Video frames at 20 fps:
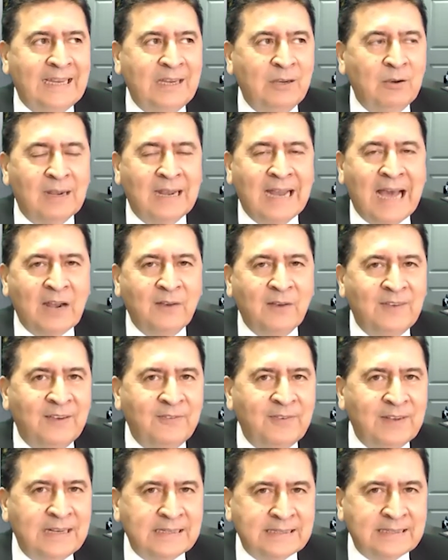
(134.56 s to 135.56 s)
I hear a lot of
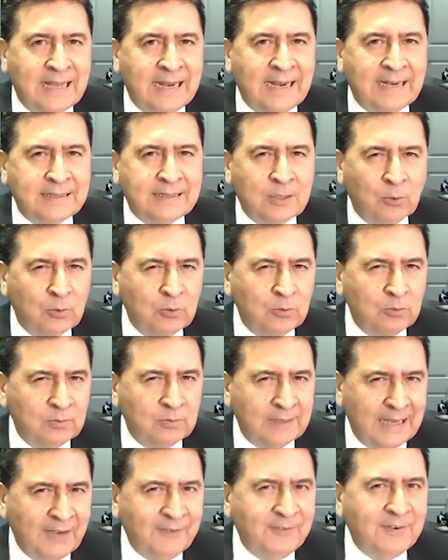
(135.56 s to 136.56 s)
evidence, anecdotal
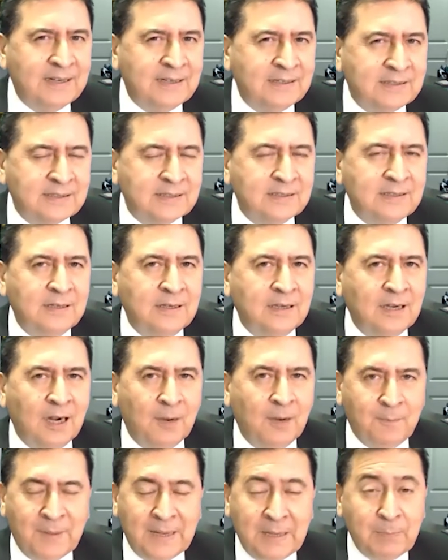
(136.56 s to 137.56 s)
evidence
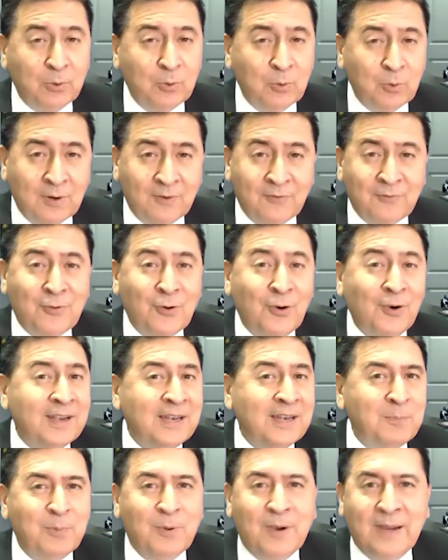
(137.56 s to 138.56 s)
of people who are very
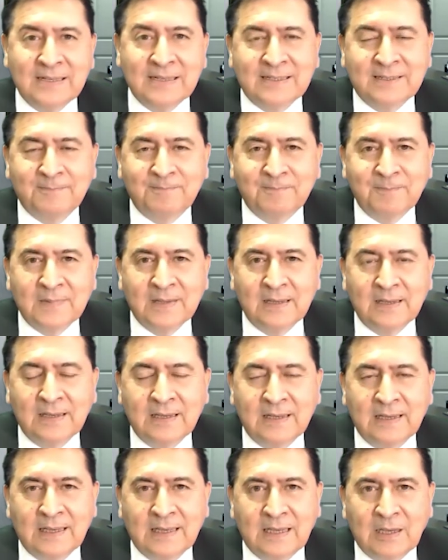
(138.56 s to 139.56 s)
depressed.
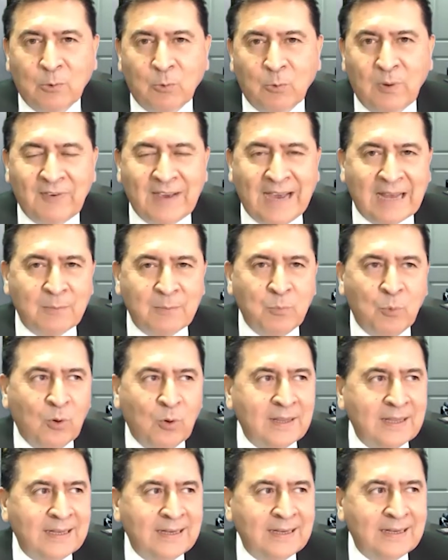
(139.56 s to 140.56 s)
We've had
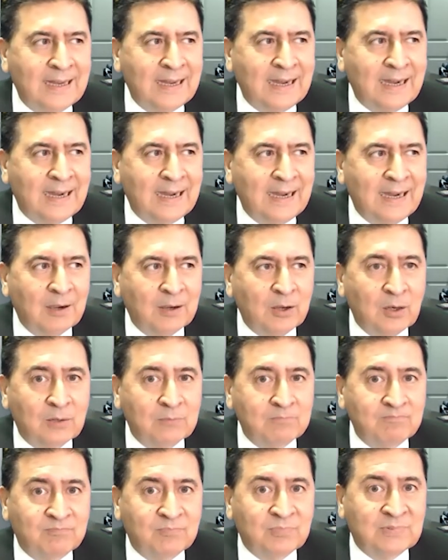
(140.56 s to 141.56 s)
more than
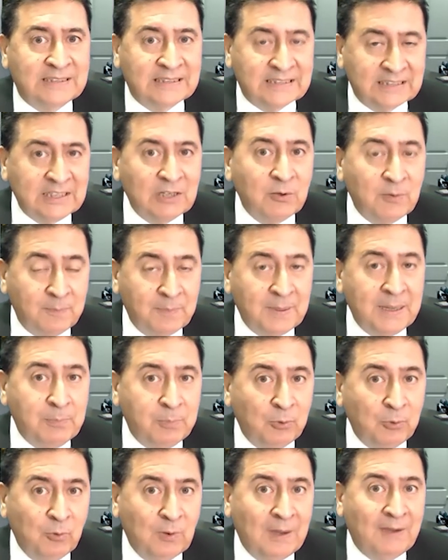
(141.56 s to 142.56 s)
600
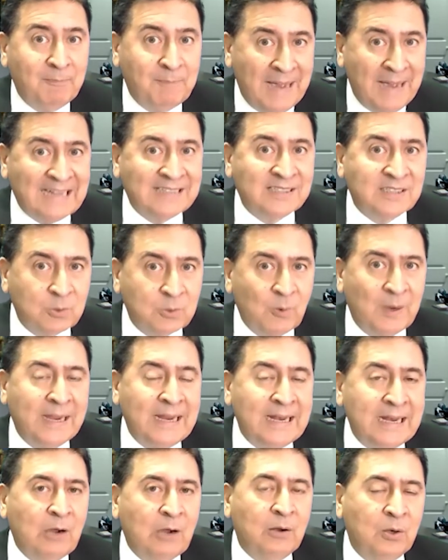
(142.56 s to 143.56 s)
people who have passed
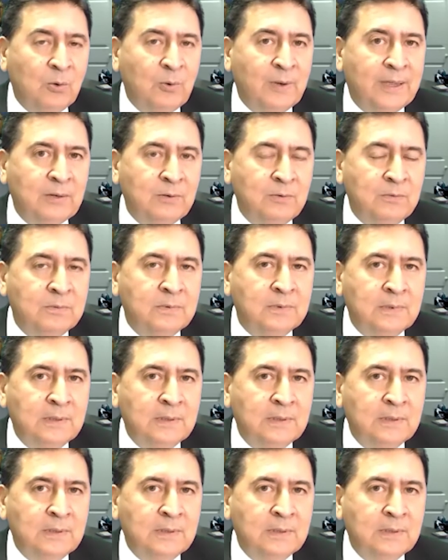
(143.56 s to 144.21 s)
away now in Laredo.